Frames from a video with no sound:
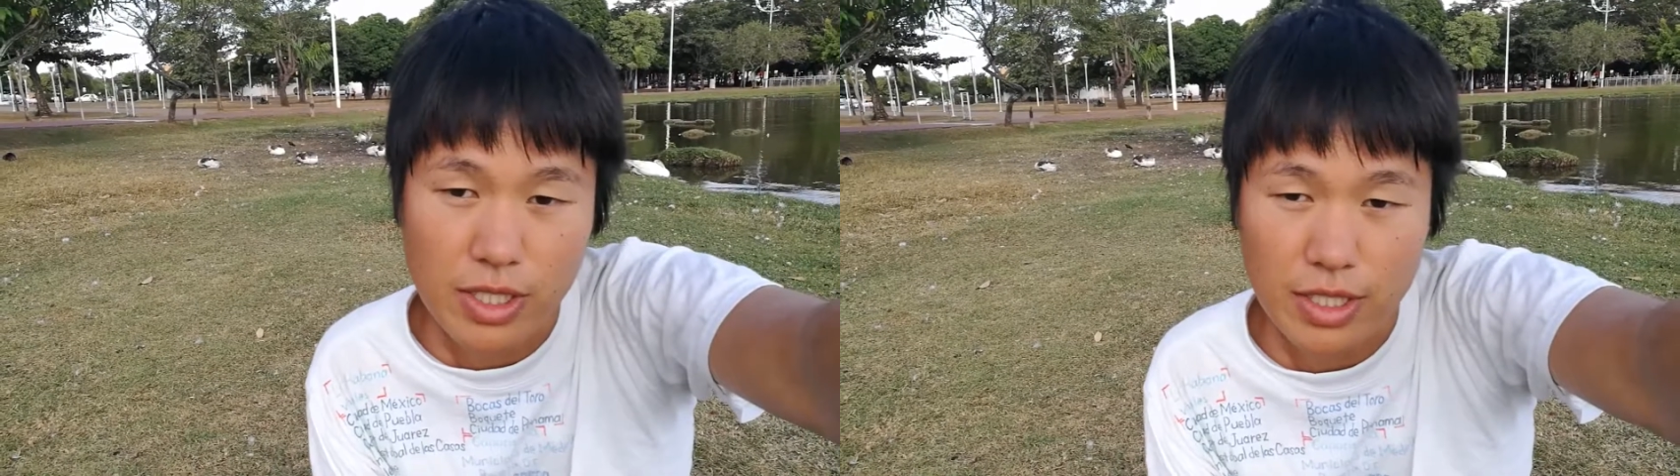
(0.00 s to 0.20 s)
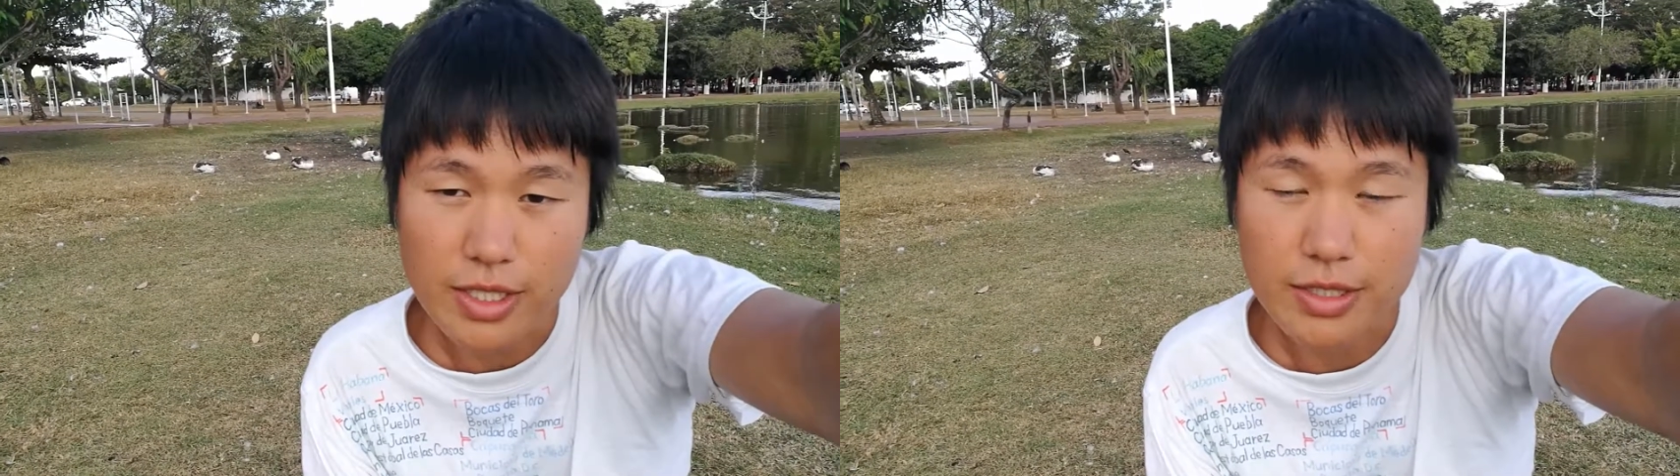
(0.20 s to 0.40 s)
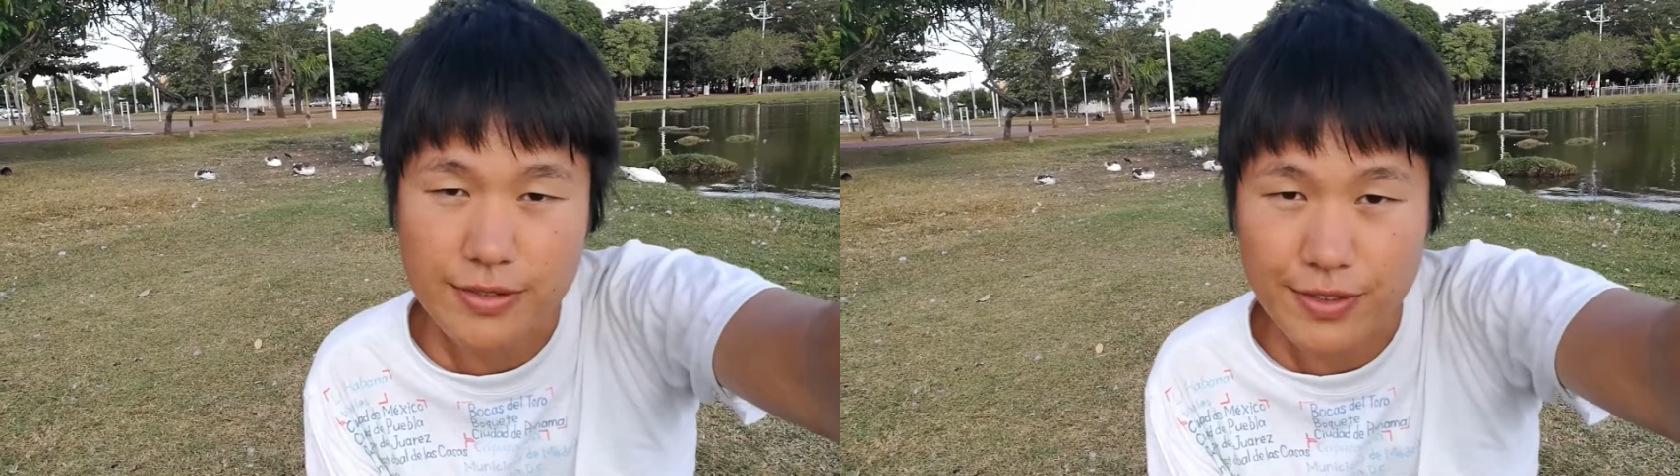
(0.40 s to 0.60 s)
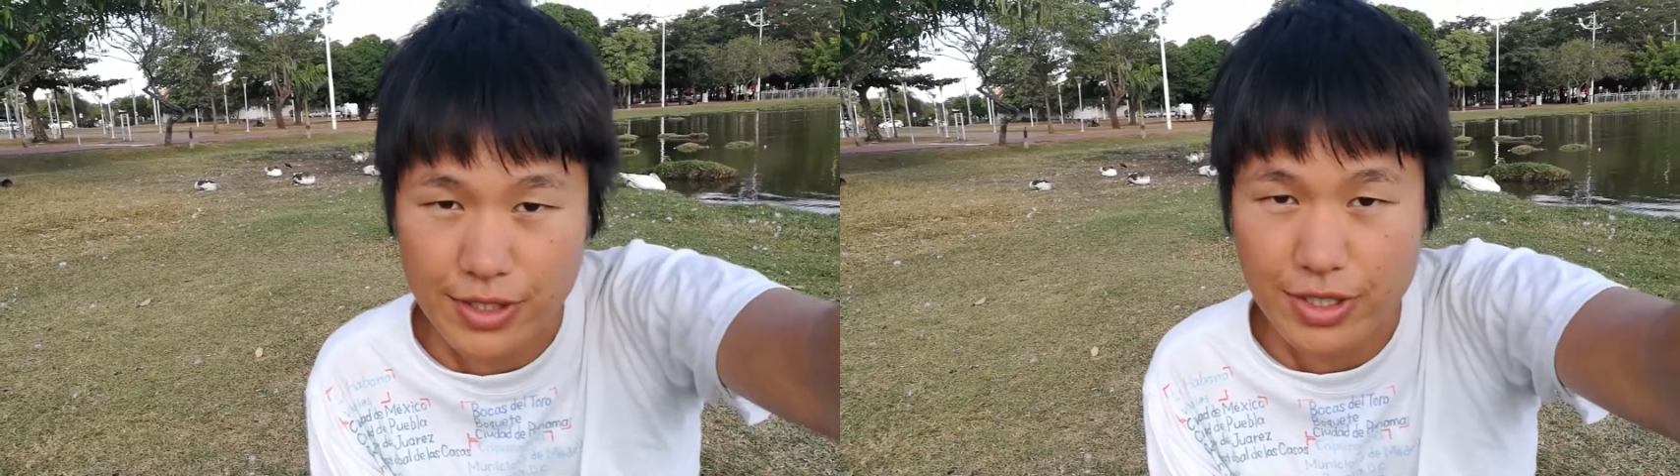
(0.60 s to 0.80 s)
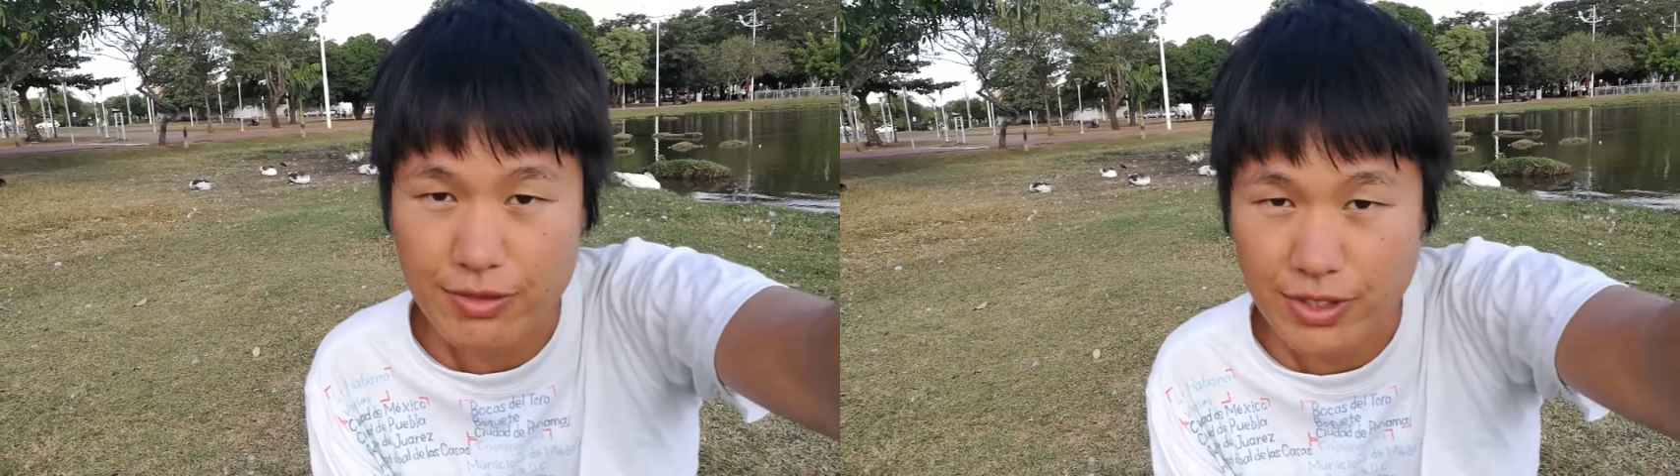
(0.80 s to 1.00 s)
is
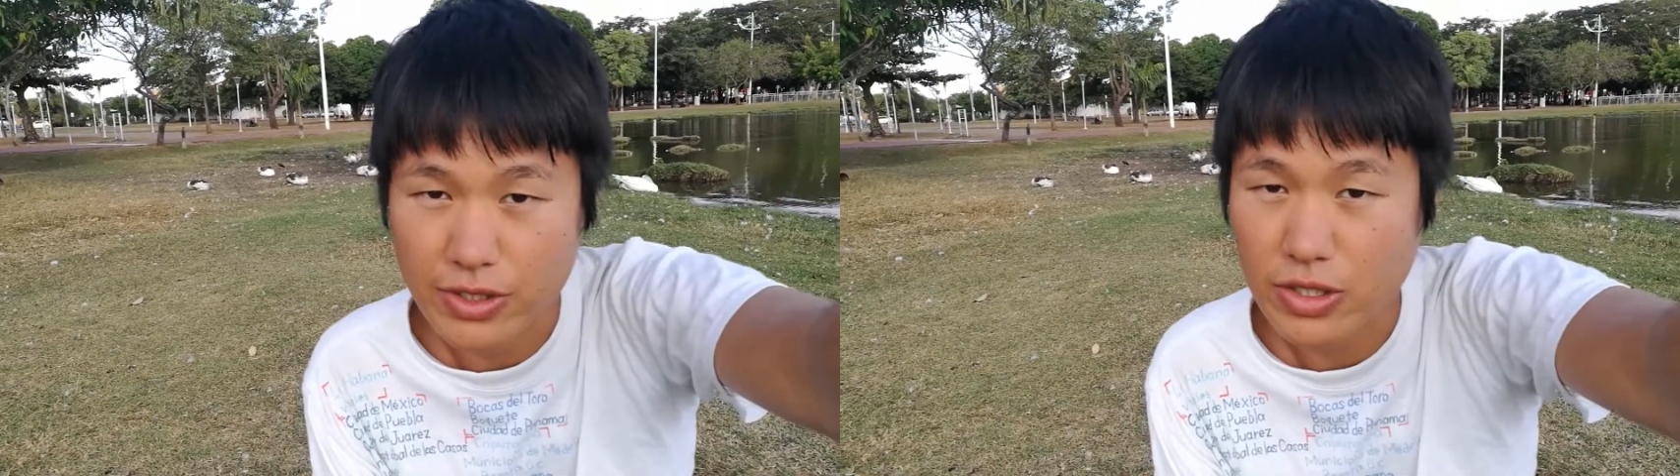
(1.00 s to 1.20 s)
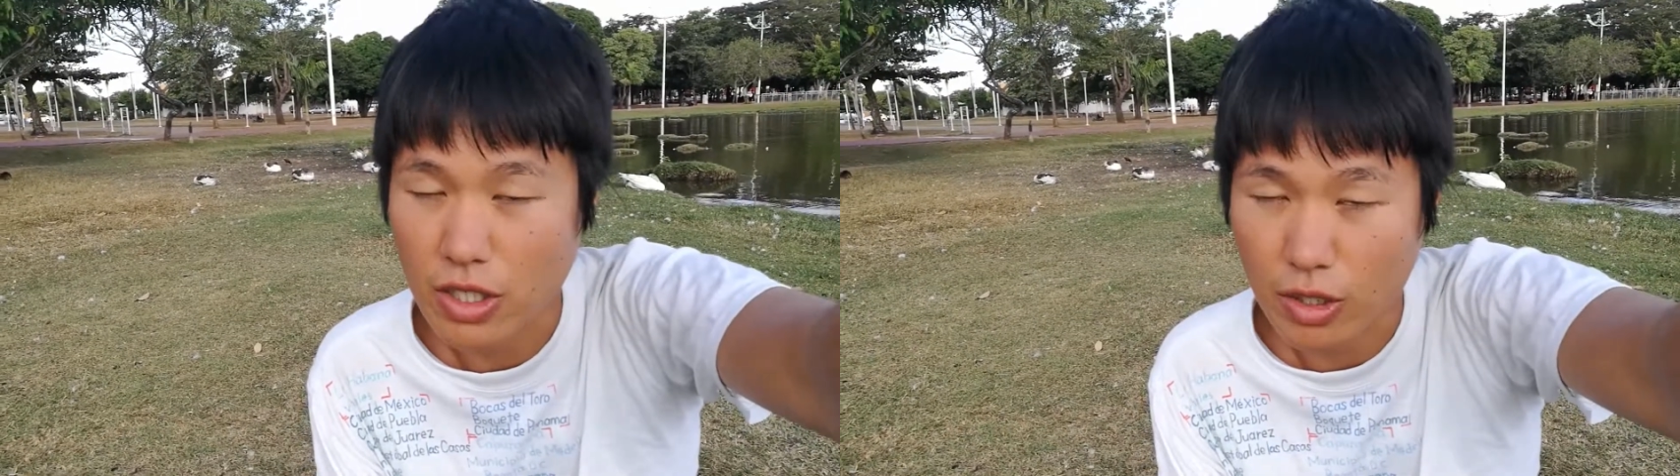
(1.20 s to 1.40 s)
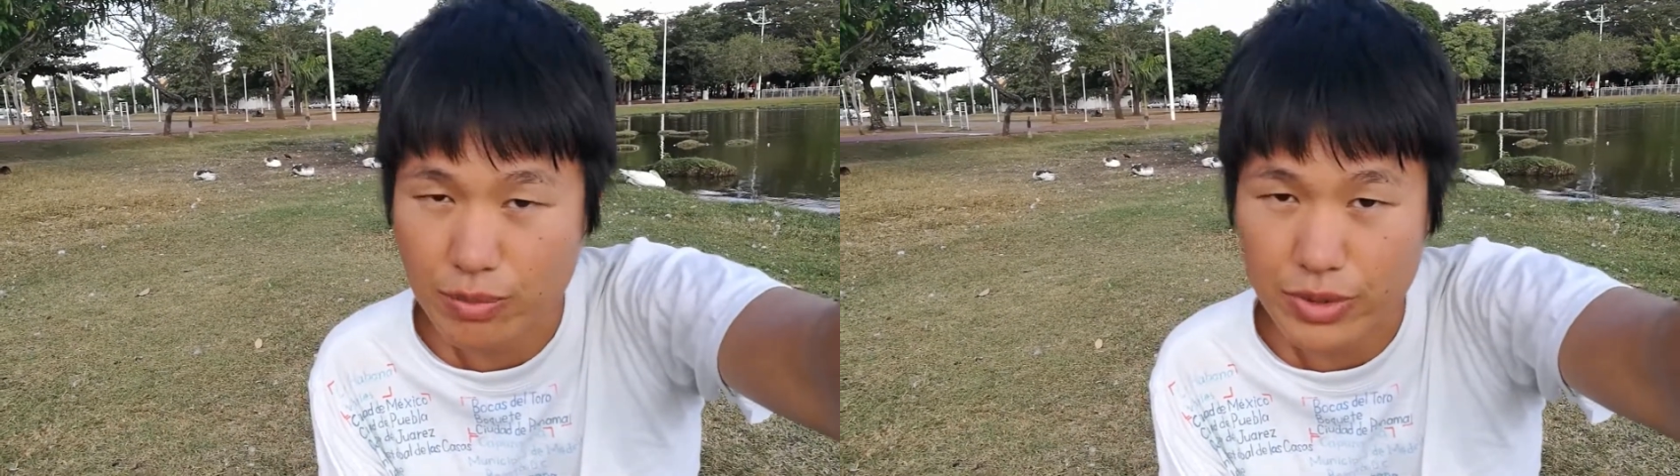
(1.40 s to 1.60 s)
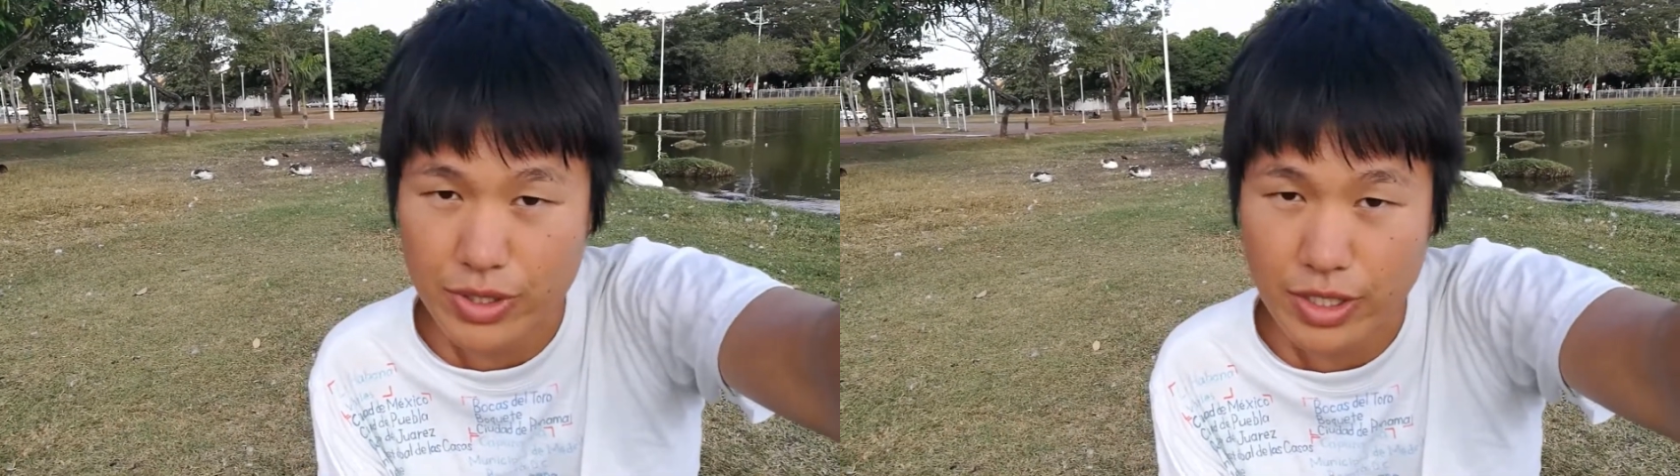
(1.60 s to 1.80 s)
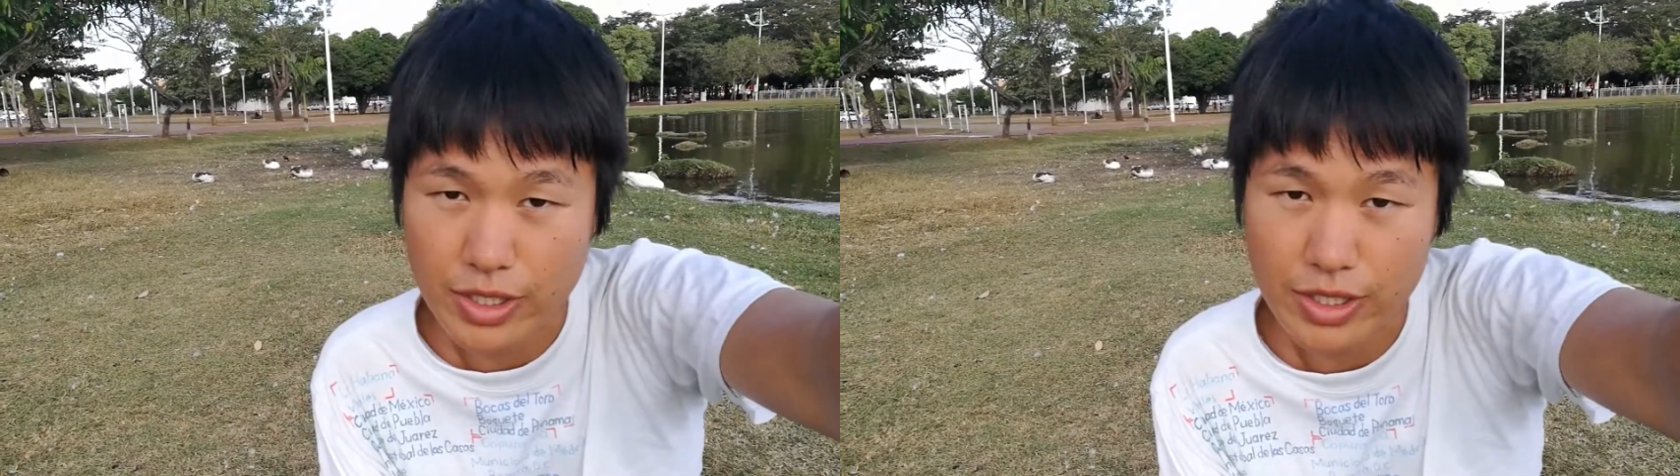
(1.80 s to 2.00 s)
very, very complicated